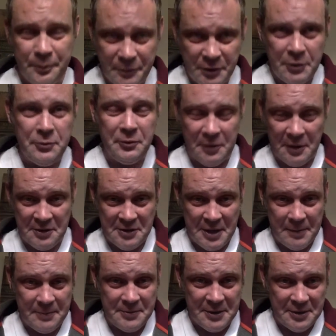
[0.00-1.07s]
two things
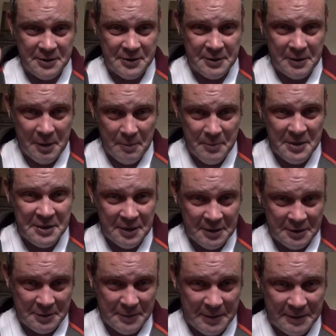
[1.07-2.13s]
happened yesterday, a bit
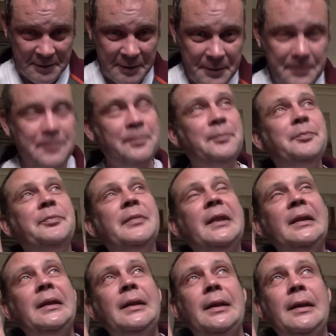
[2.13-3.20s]
unexpectedly.
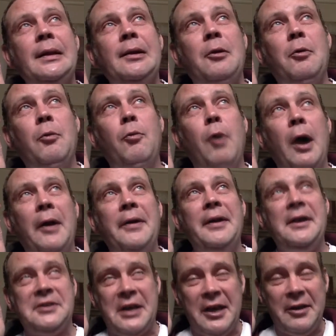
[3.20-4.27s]
One,
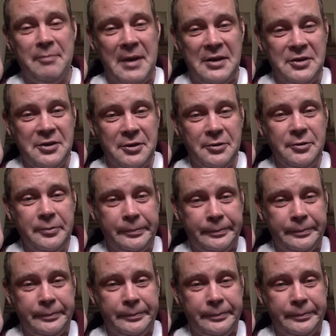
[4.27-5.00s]
as I have mentioned,